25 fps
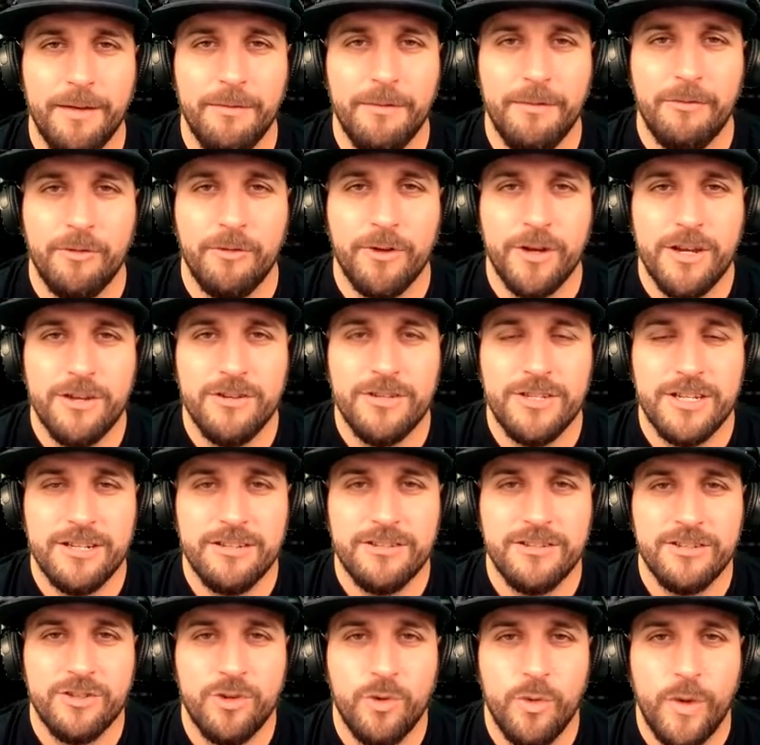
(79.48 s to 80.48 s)
we're using
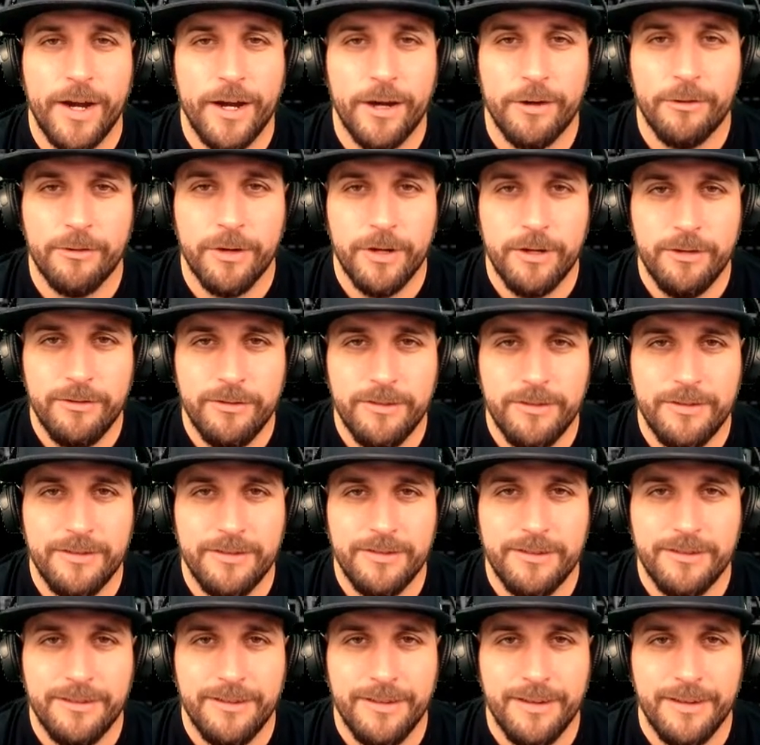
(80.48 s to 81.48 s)
square roots,
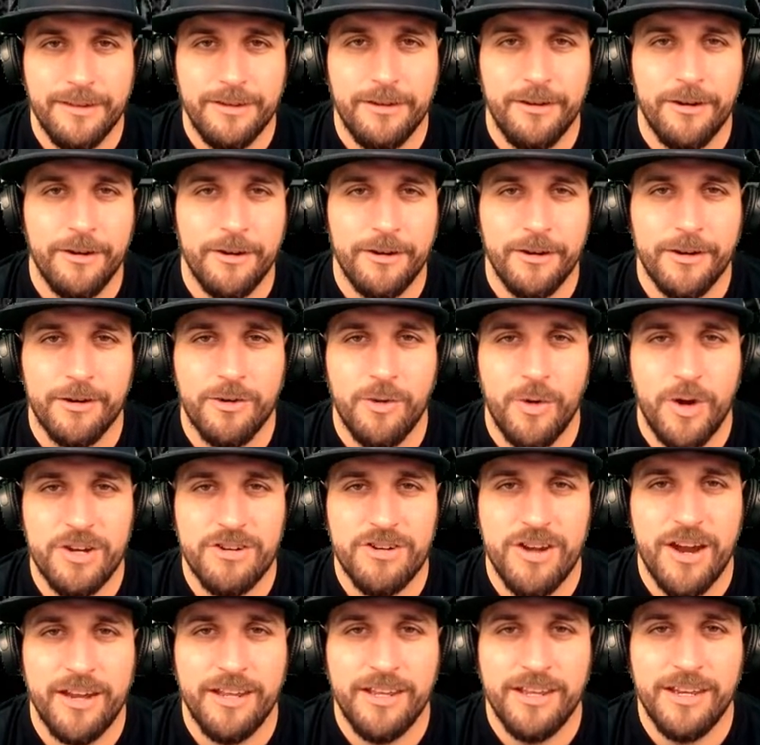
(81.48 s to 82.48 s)
our
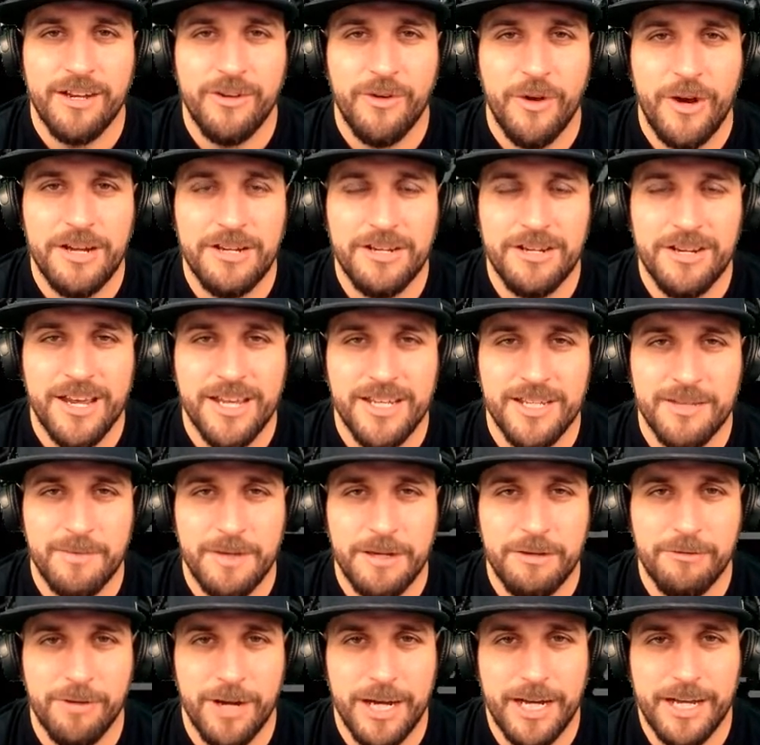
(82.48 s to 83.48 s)
quadratic equation has to be
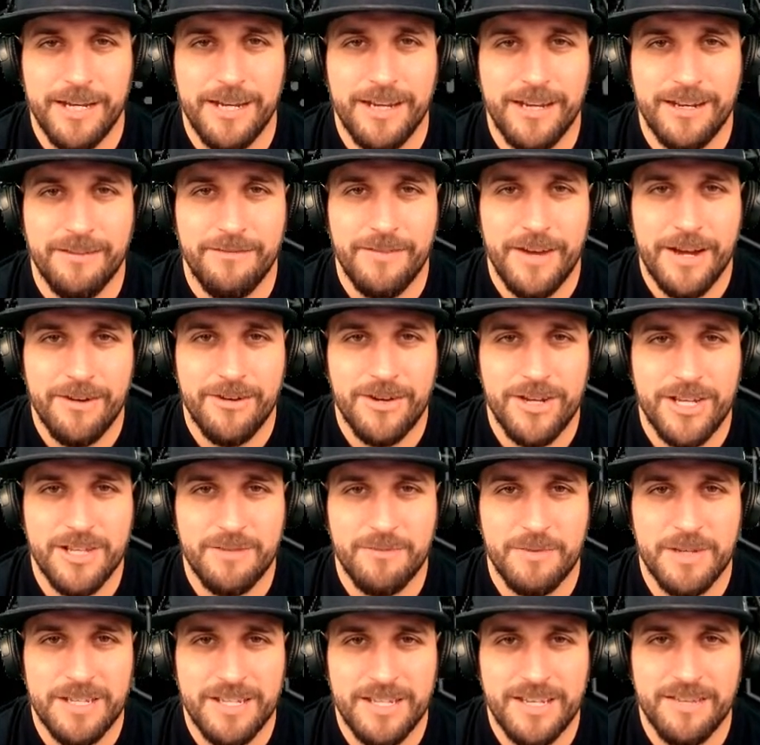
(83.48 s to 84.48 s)
written in a very
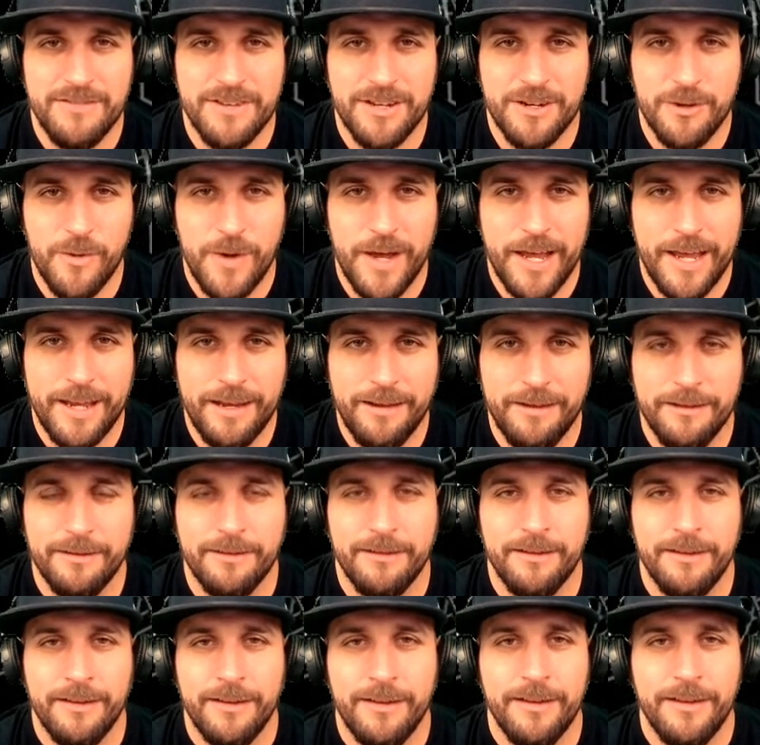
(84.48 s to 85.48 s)
specific way.
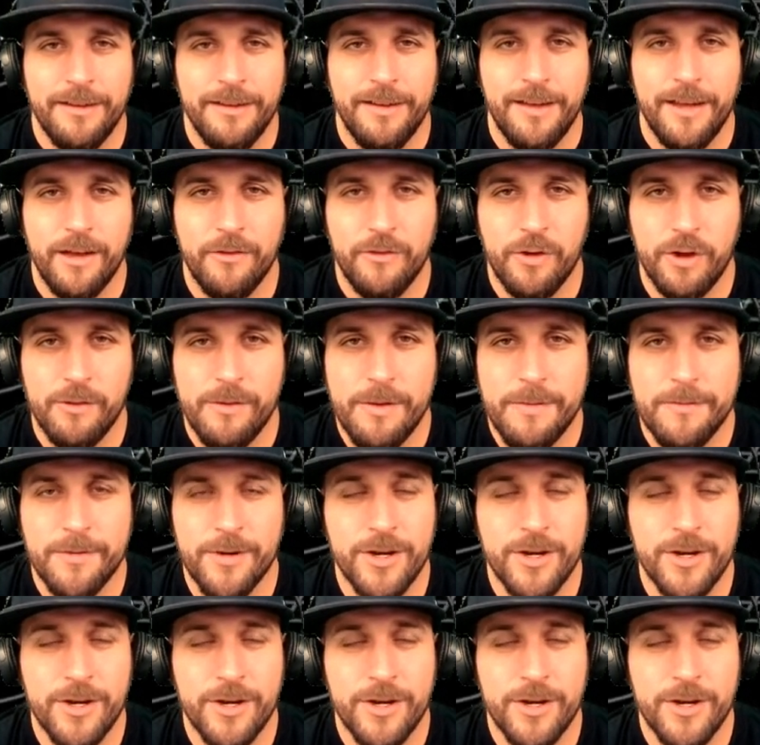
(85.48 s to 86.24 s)
If you remember